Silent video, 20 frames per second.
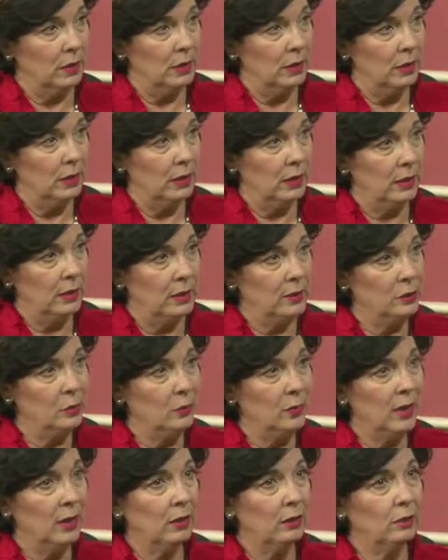It is
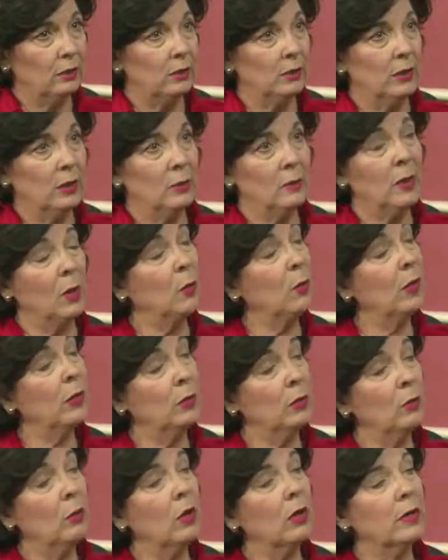about learning about what
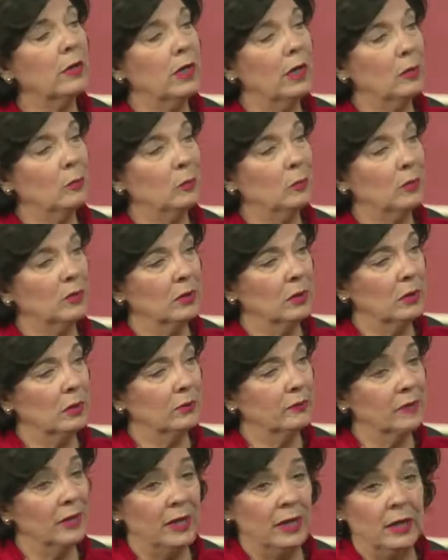you are capable of.
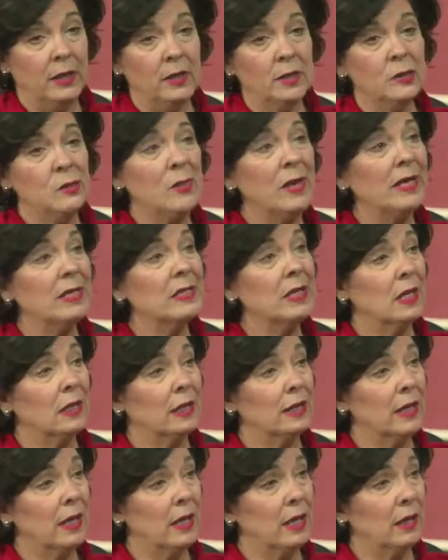It is about
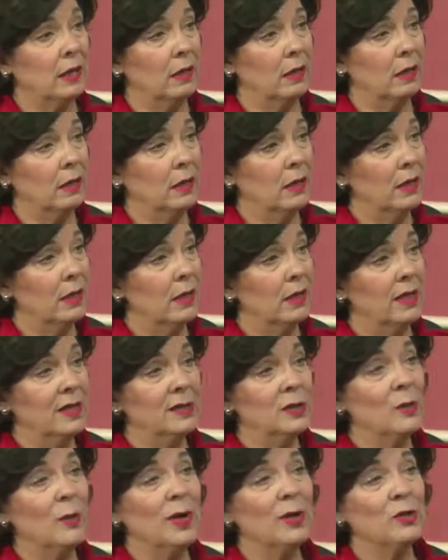delegating. It is
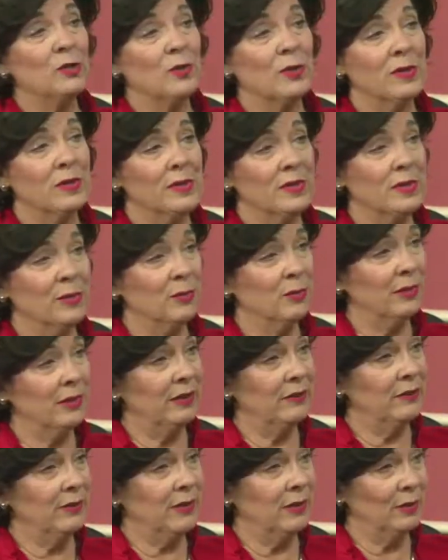about trusting and
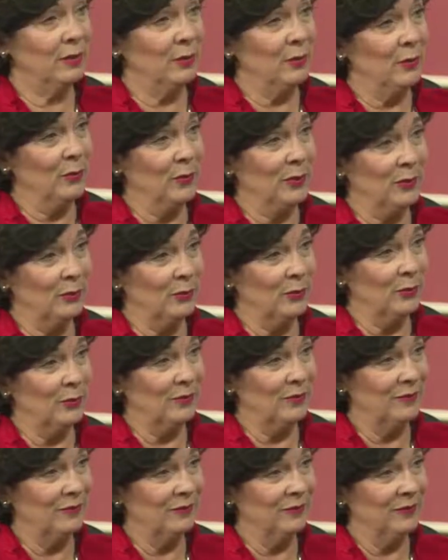believing in other people.
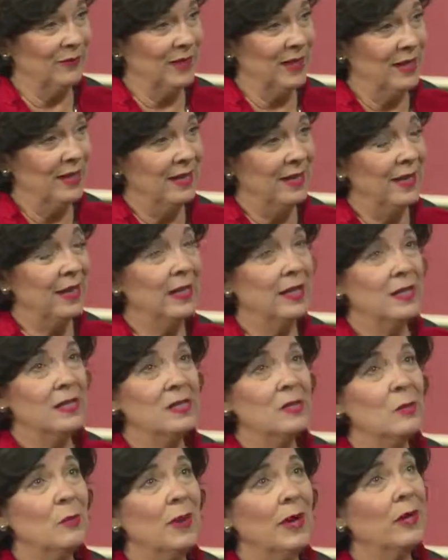It
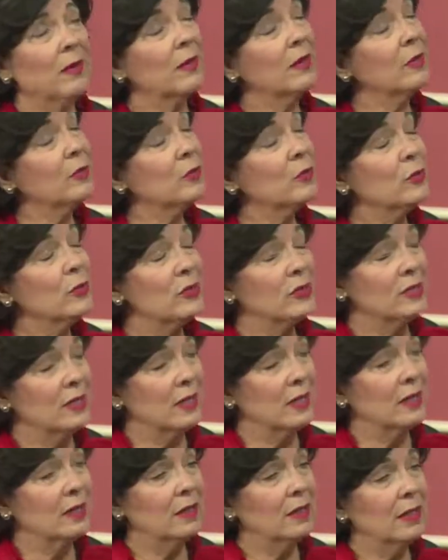is about
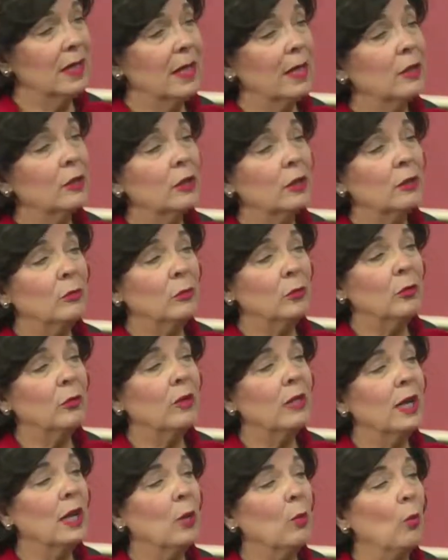understanding how to
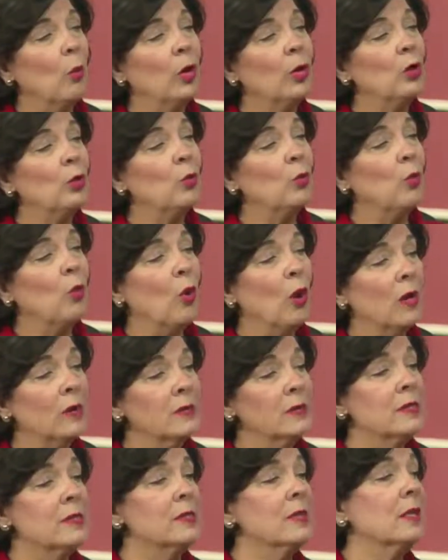communicate what you want
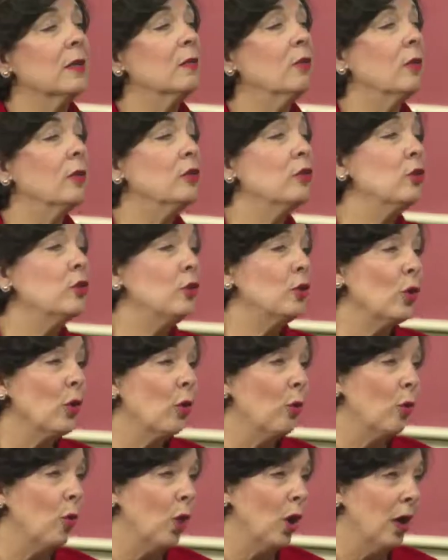instead of what you
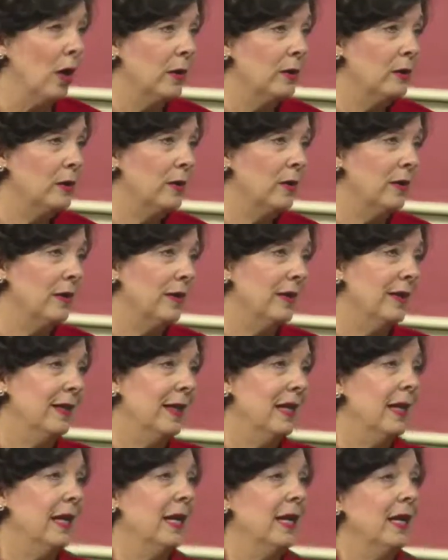don't want.
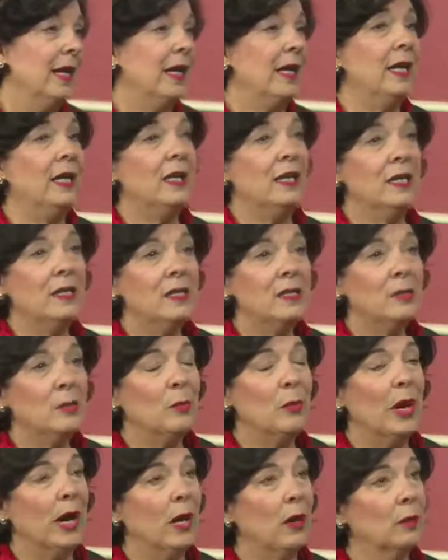It is
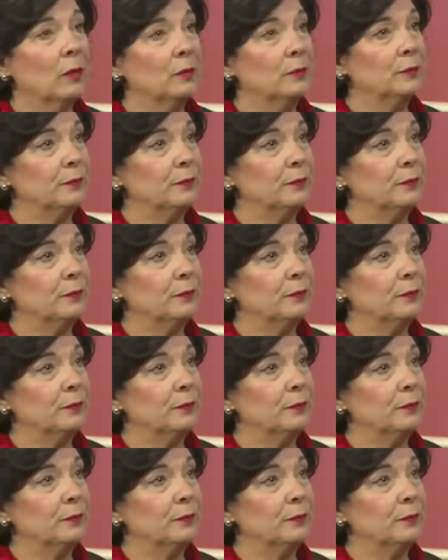about